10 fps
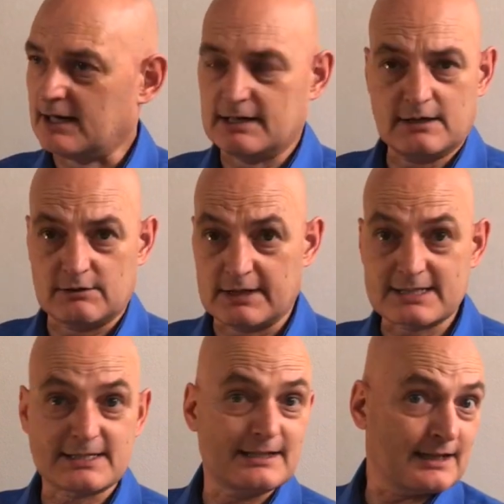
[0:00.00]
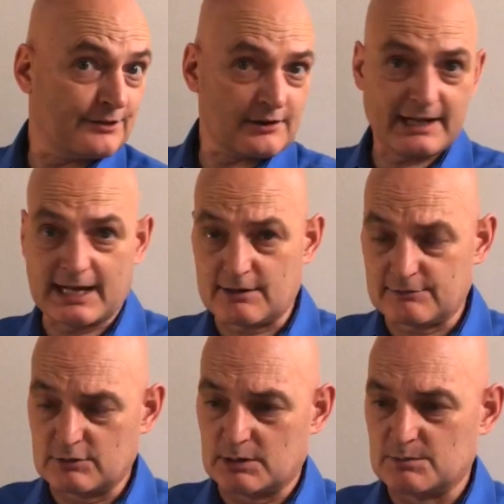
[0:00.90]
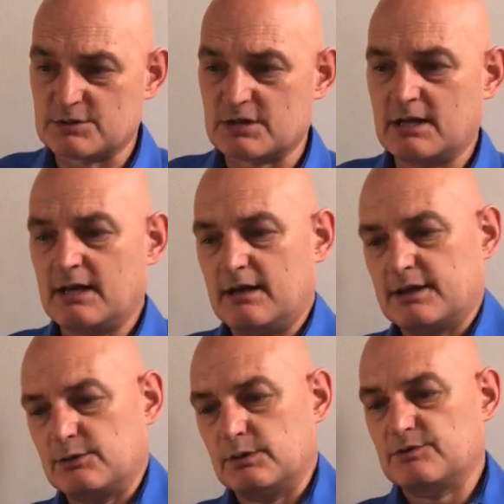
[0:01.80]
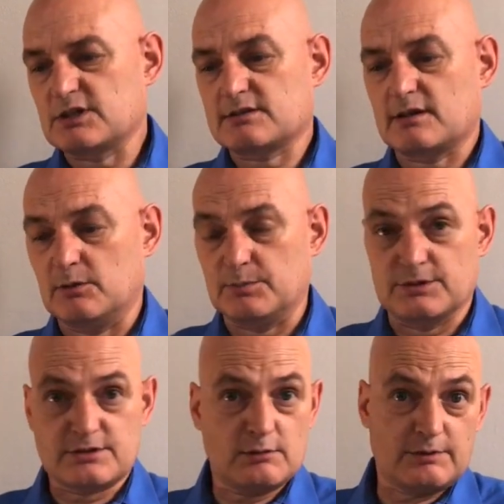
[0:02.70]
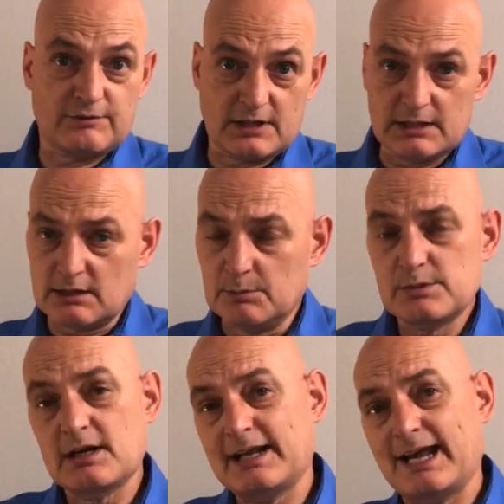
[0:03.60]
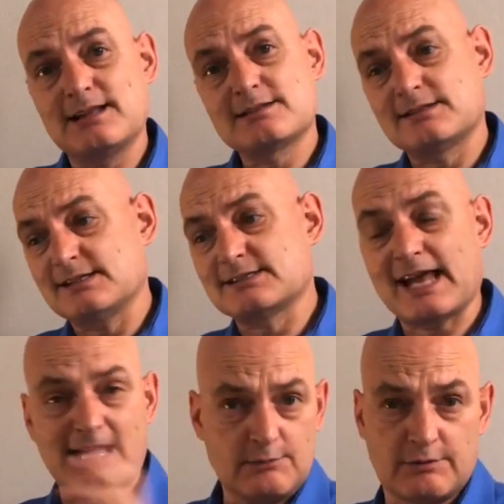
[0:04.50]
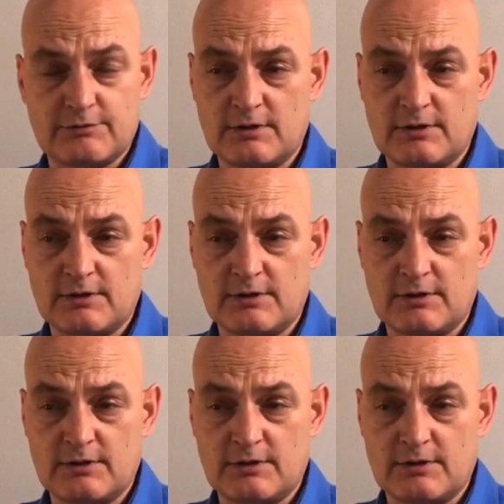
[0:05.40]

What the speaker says: I know that's another can of worms that we've just opened. So we've kicked open an ant's nest and we've